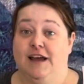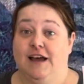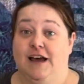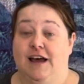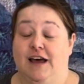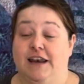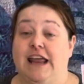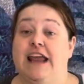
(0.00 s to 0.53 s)

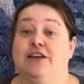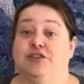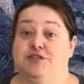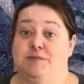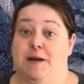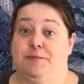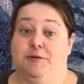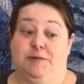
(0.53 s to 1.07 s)
an English
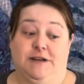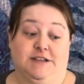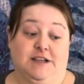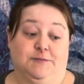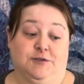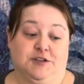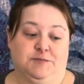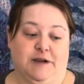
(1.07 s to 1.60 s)
paper piecing
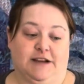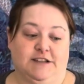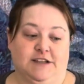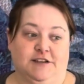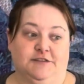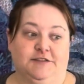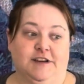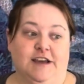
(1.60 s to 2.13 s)

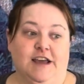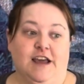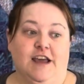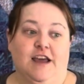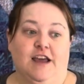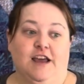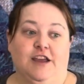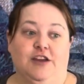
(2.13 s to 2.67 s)
perspective,
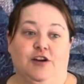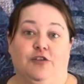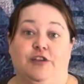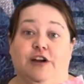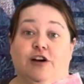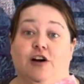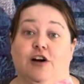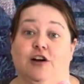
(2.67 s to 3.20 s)

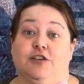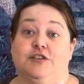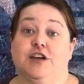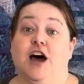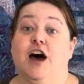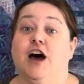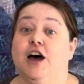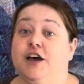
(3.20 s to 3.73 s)
there are
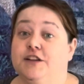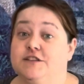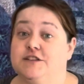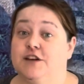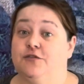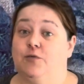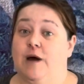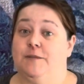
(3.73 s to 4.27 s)
tons
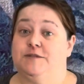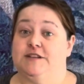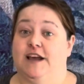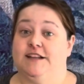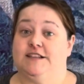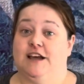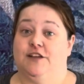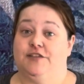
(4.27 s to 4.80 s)
of
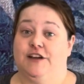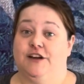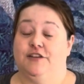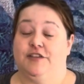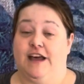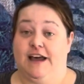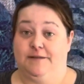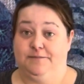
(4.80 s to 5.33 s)
websites out there
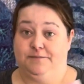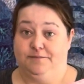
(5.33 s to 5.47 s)
that